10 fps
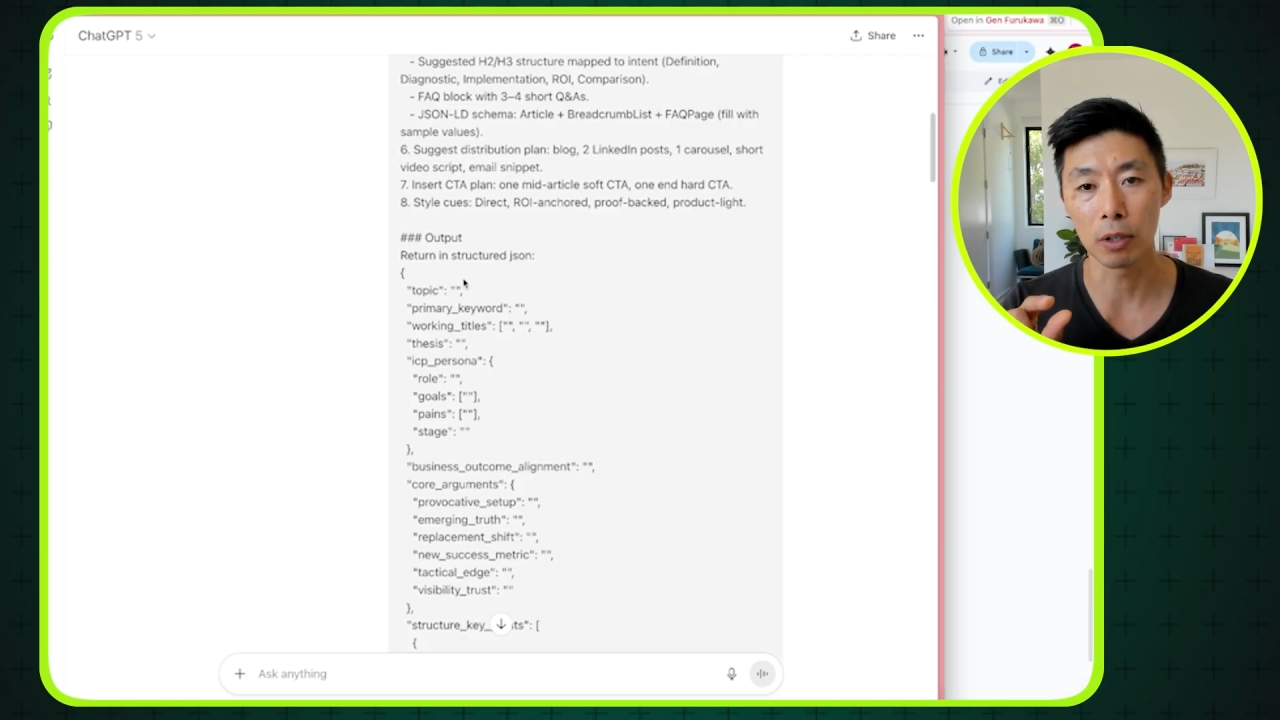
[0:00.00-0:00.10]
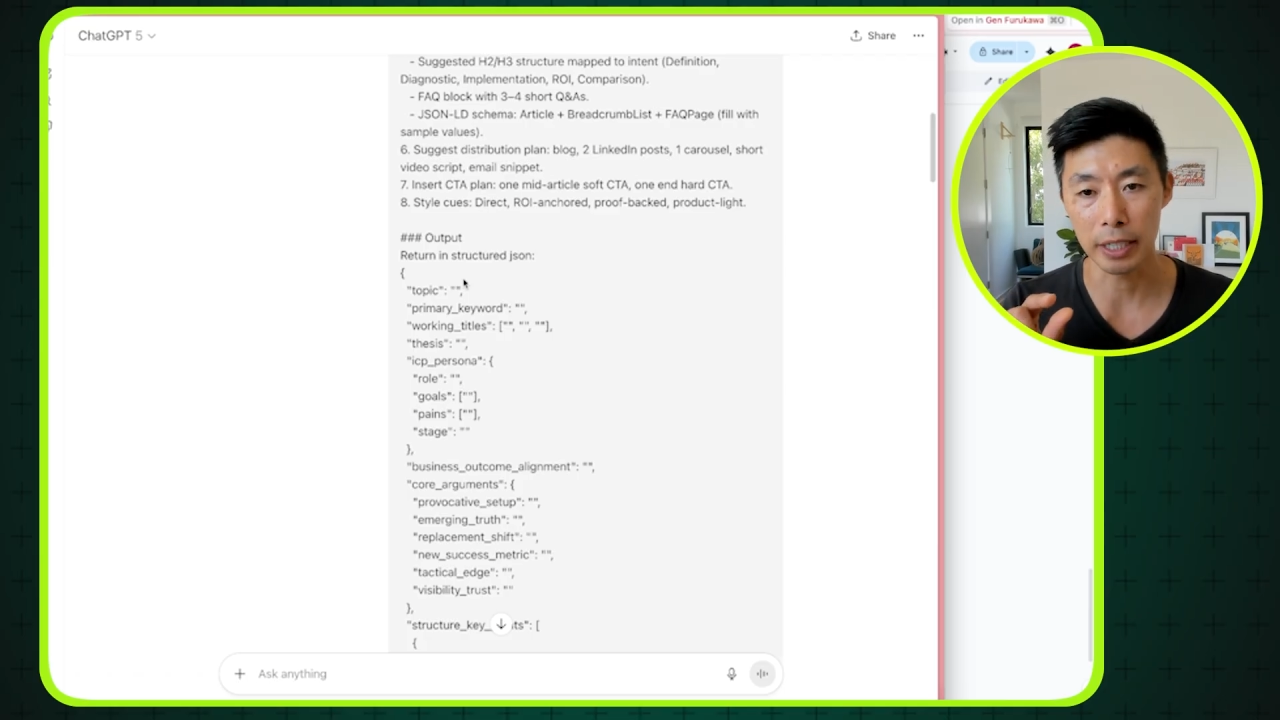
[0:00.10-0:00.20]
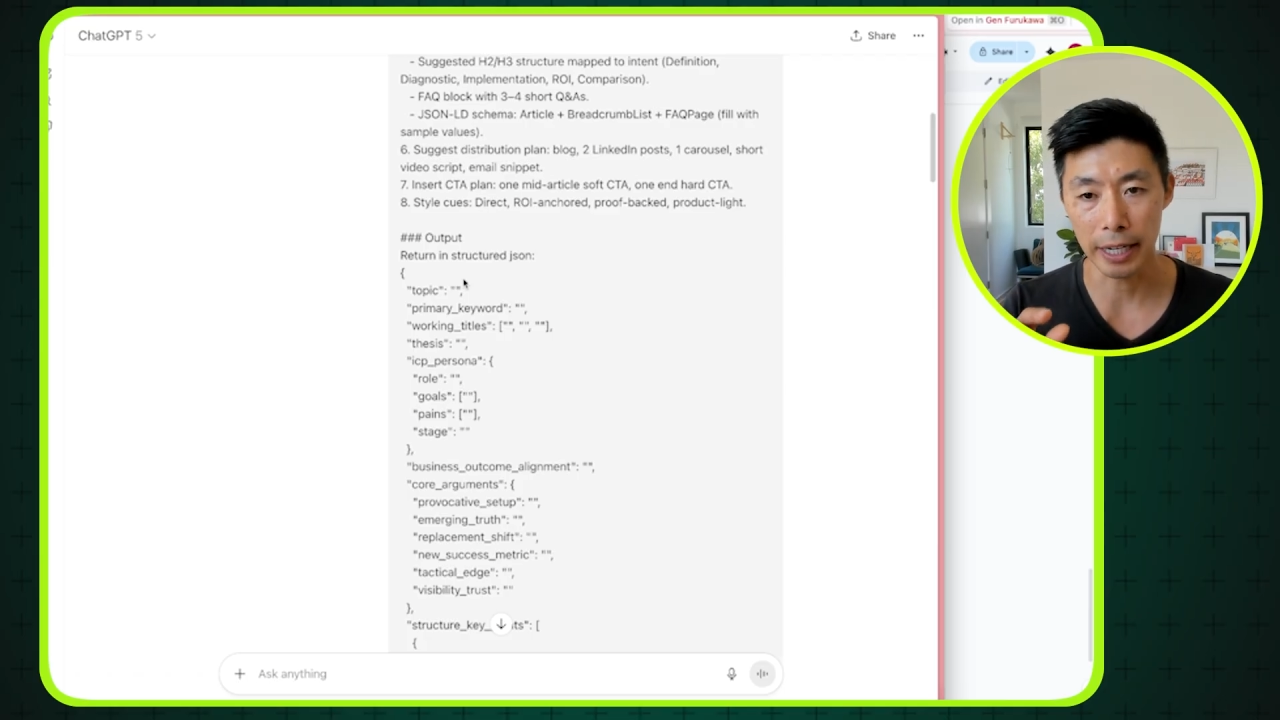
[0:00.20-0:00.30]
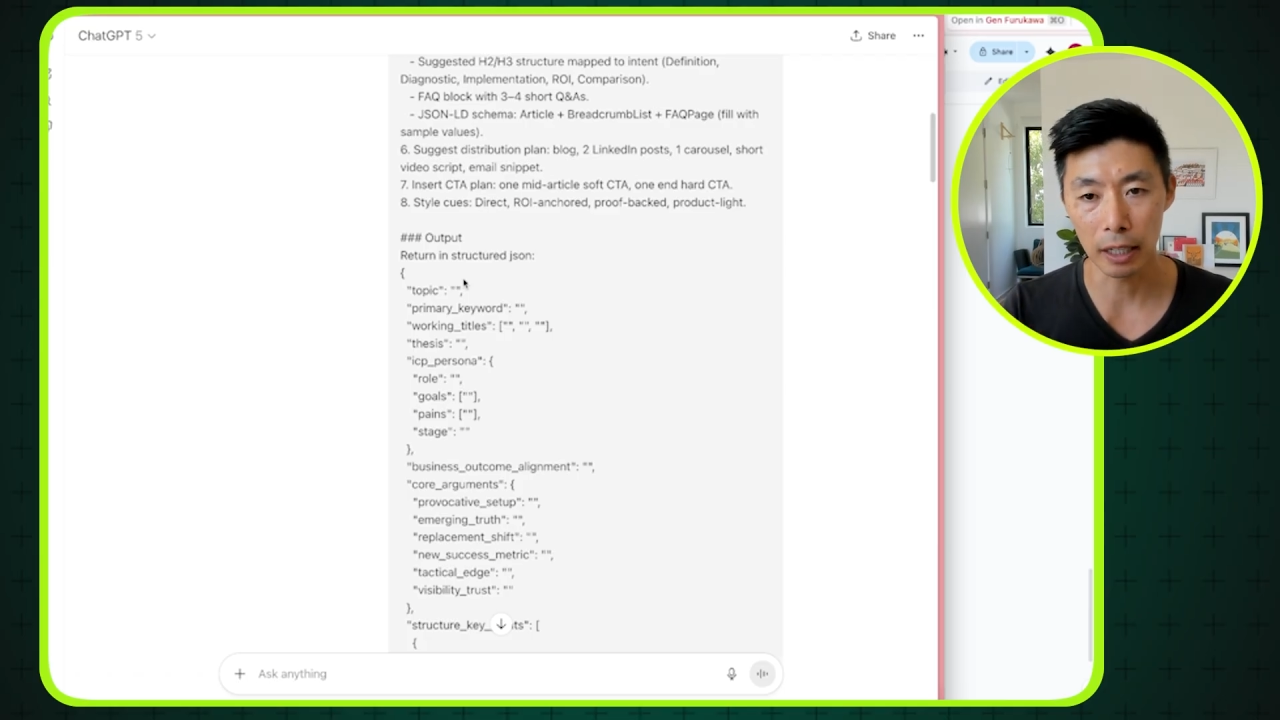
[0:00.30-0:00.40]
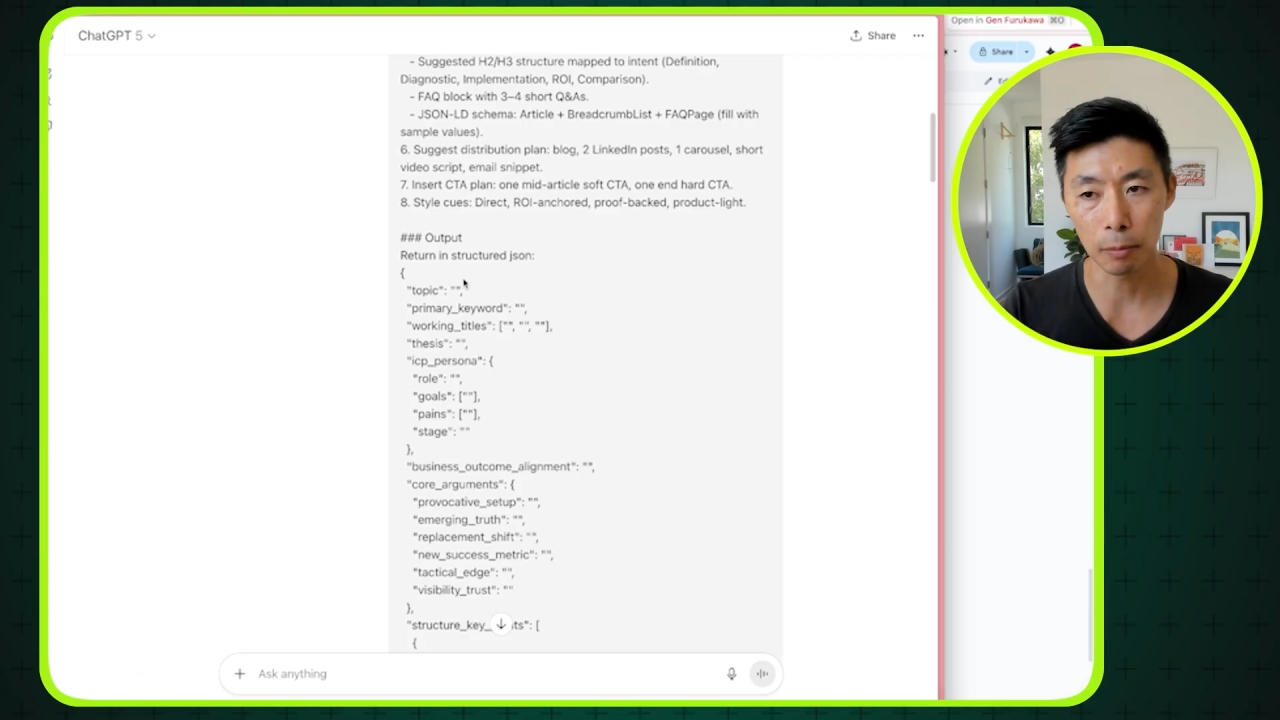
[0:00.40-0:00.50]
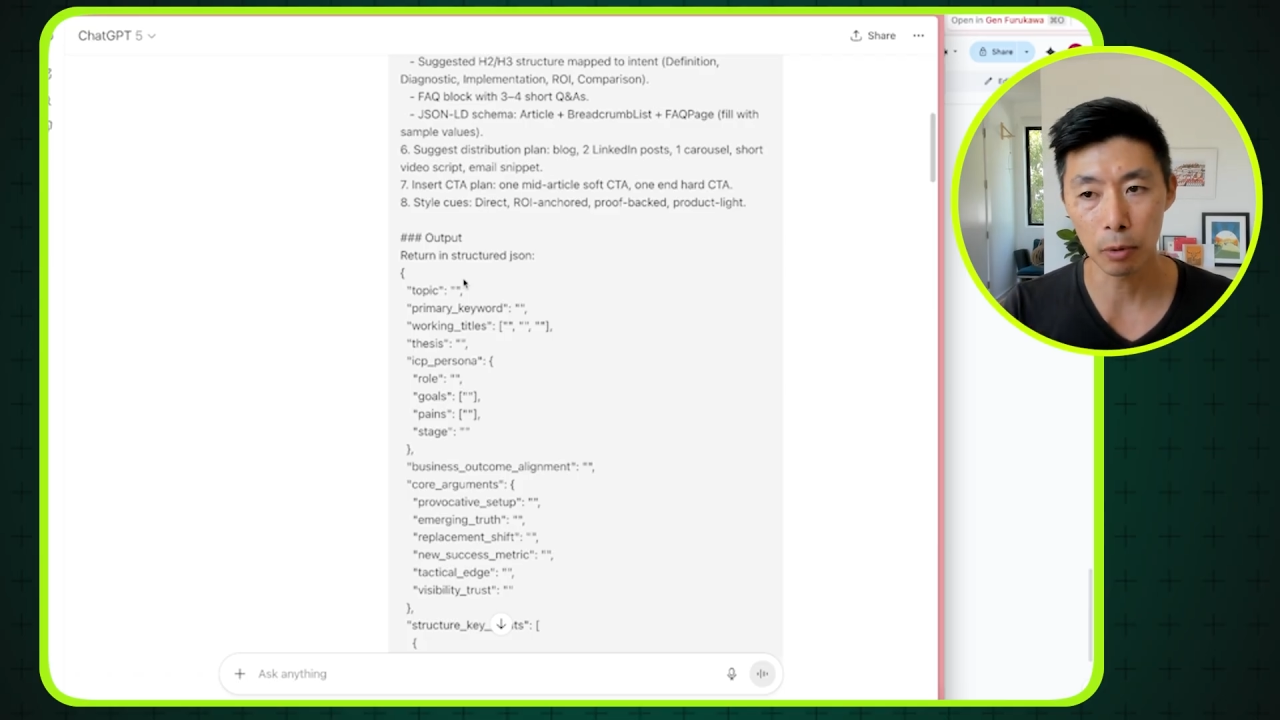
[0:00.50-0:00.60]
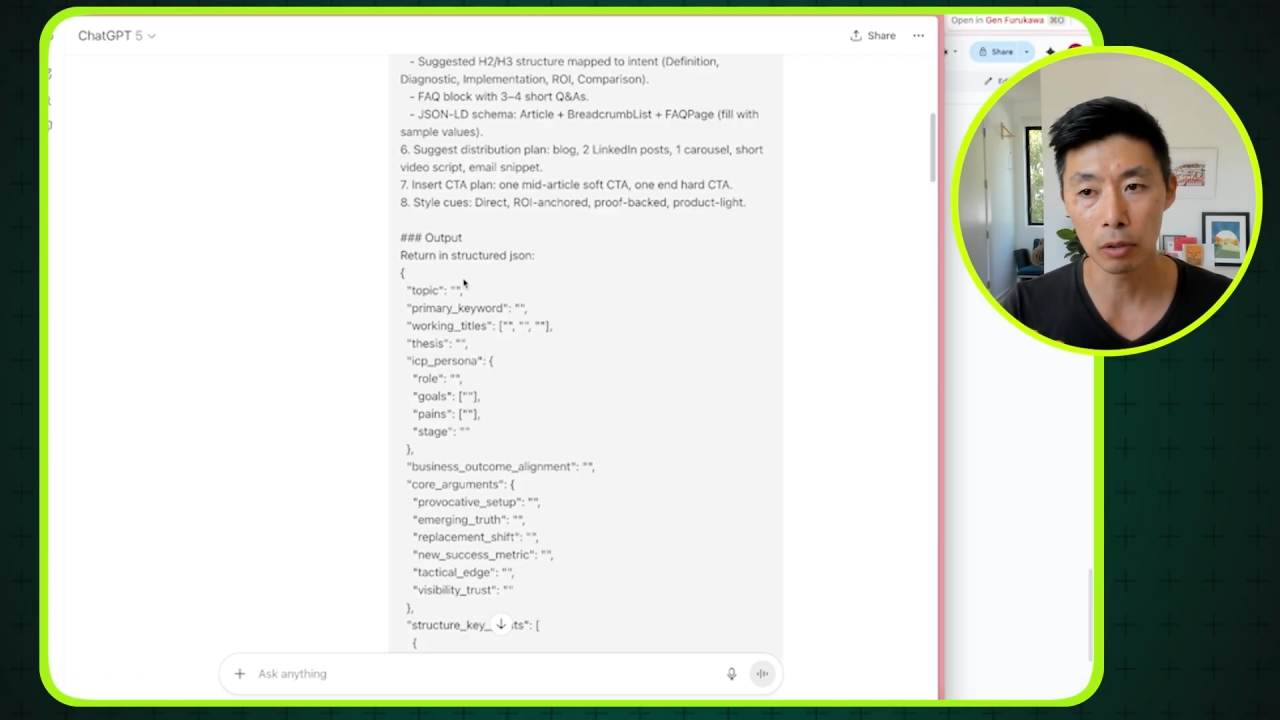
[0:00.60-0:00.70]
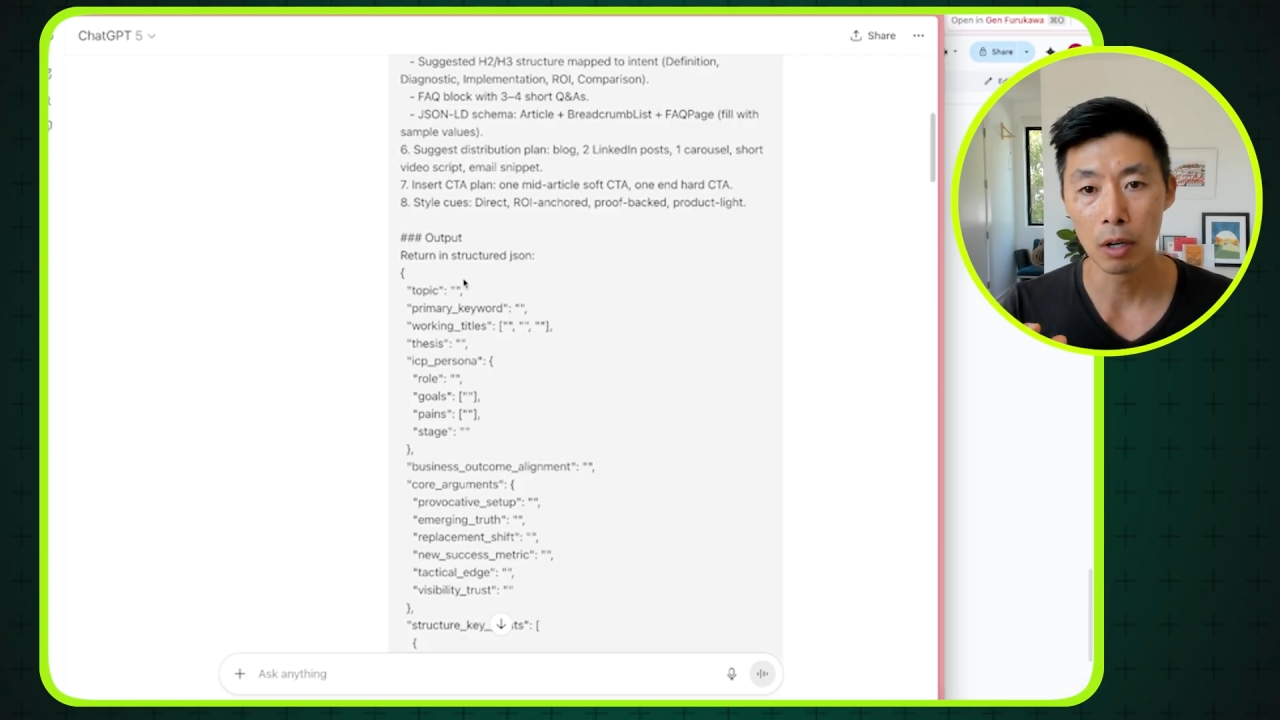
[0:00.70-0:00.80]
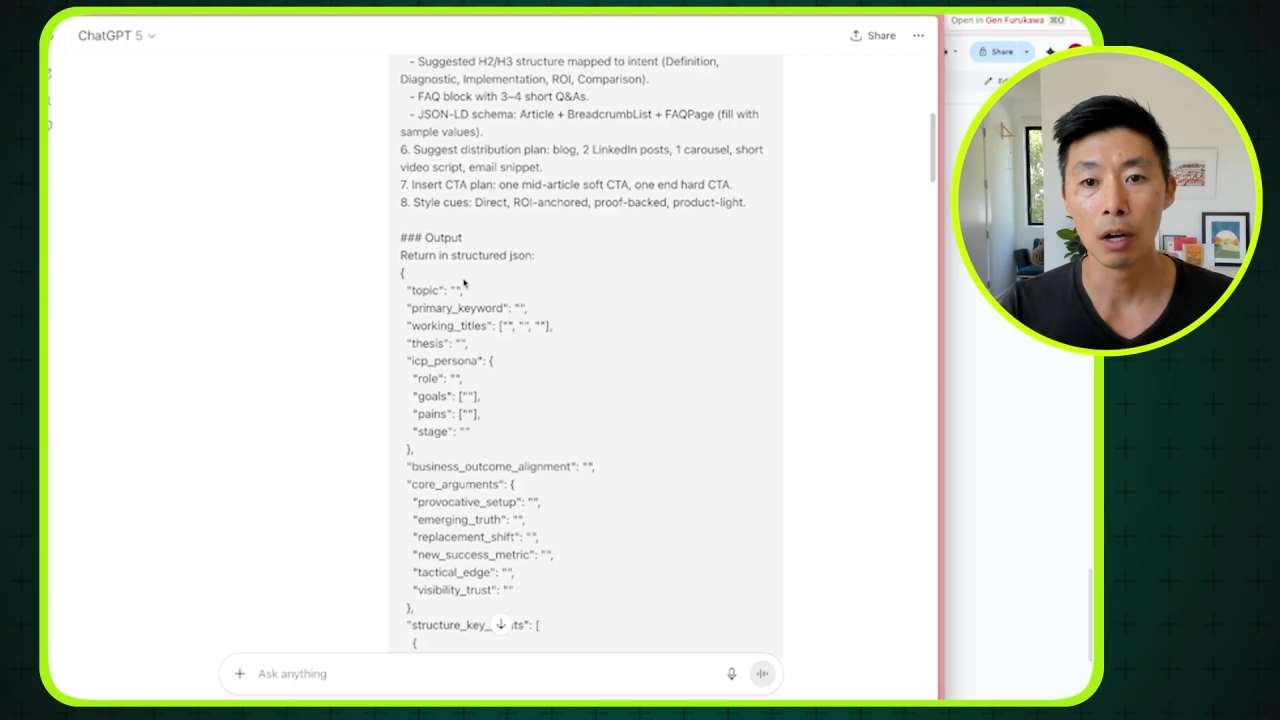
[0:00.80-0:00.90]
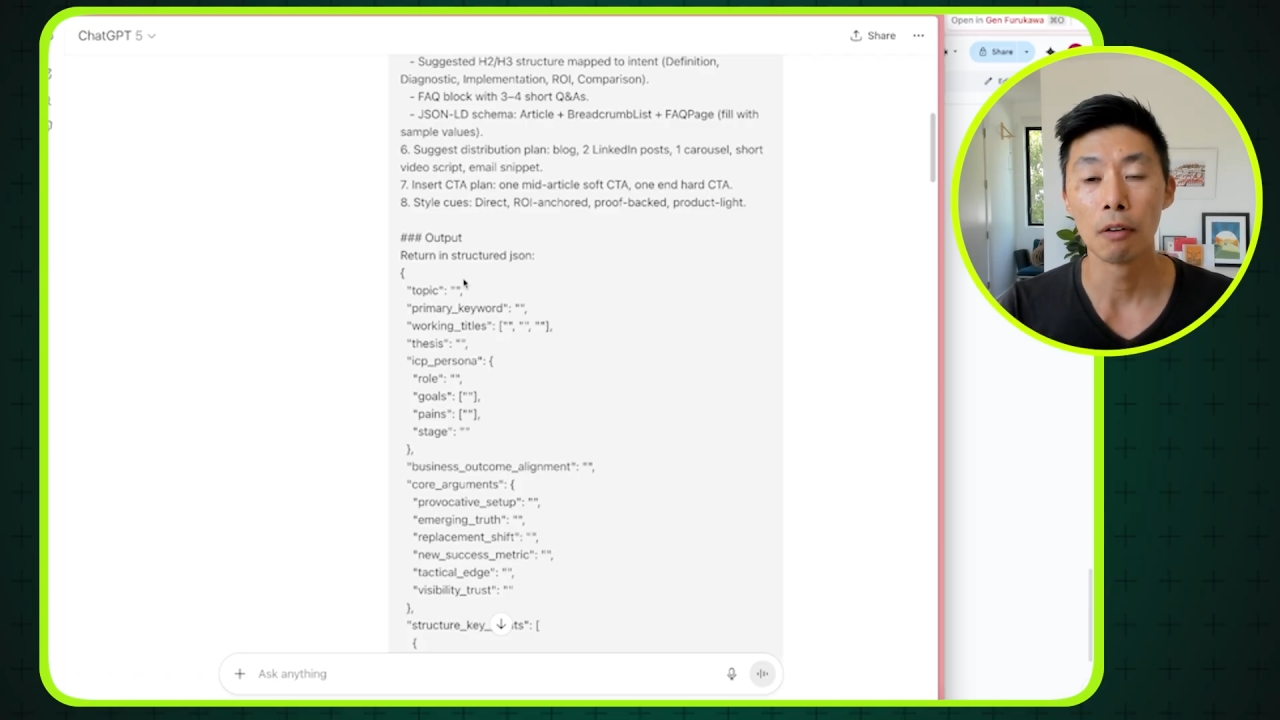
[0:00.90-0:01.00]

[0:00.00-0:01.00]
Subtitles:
scalable,